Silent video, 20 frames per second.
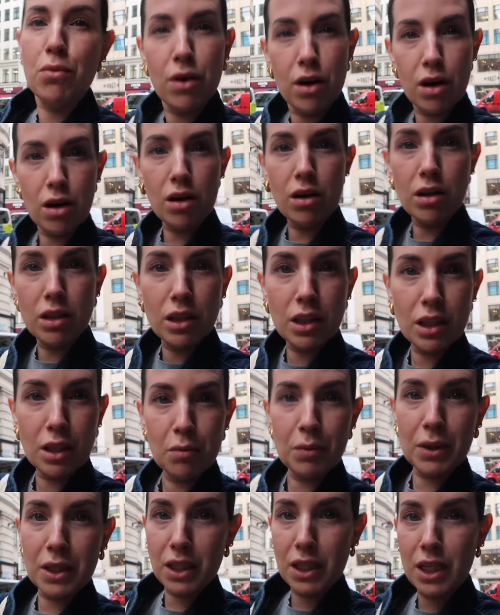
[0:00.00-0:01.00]
bras,
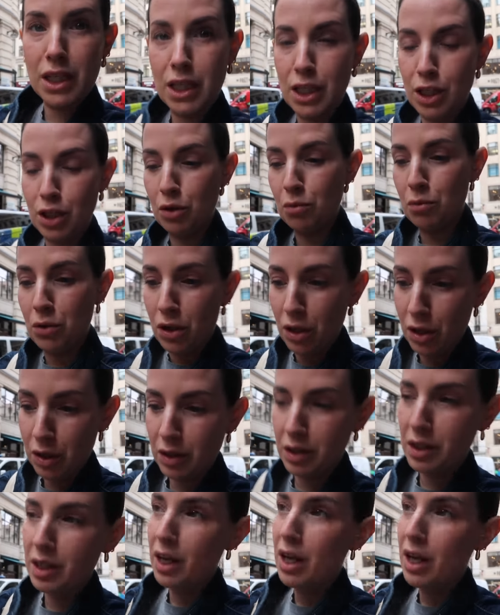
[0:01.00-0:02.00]
because I need new bras.